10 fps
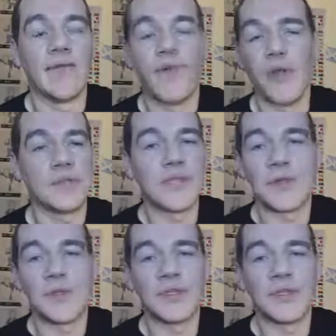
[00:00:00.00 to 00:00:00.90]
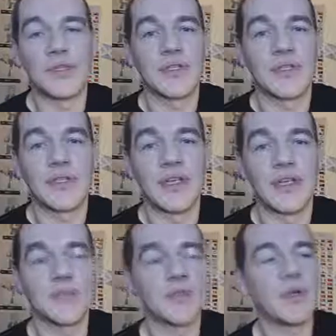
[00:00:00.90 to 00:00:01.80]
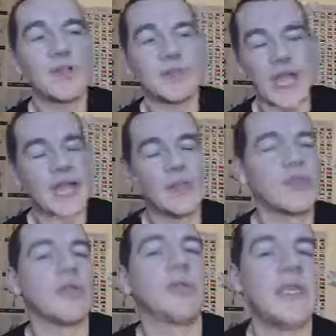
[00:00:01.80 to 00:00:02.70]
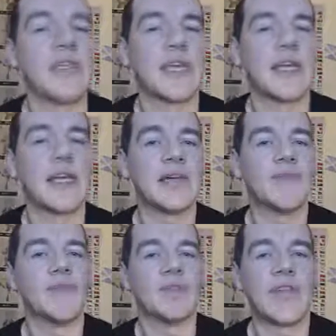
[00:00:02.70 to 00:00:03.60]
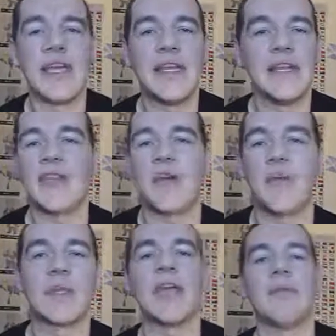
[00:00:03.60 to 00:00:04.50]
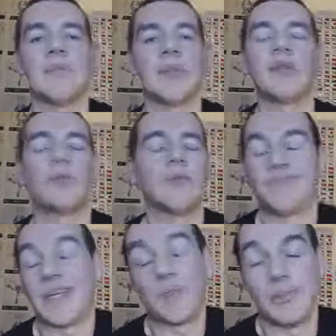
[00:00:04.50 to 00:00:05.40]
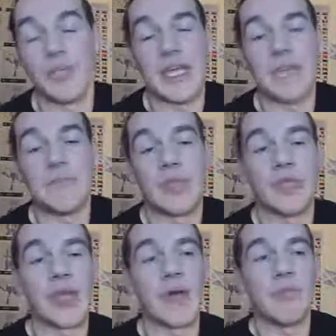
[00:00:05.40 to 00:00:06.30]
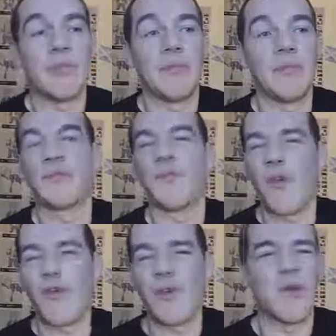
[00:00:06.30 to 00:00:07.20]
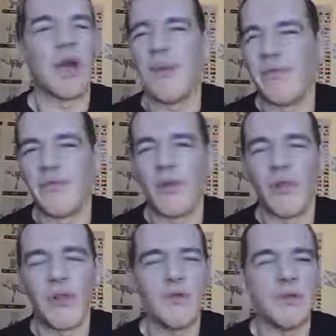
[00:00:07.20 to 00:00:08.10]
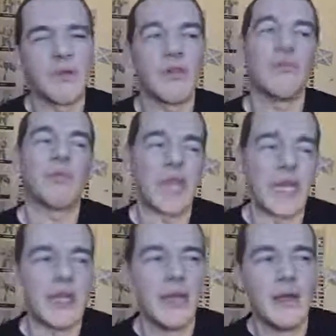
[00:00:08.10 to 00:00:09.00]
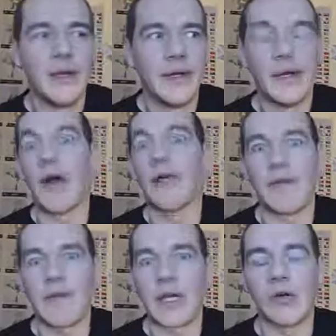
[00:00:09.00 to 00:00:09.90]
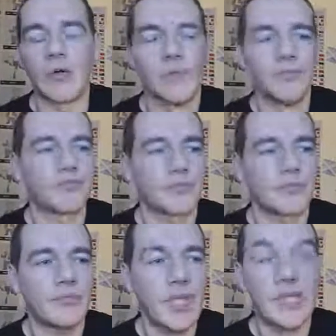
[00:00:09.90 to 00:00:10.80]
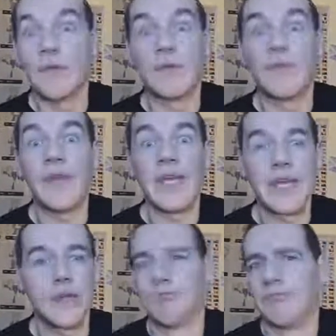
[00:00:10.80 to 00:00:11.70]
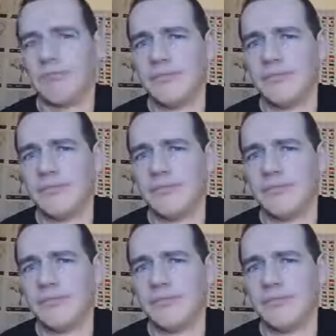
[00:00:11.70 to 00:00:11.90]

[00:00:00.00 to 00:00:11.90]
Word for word: Fallout Shelter is just, it's one of those, I don't usually play these kind of tiny tower games. I don't I don't play games like that, but it was Fallout. I love Fallout. I thought, okay, I'll give it a go. It was free.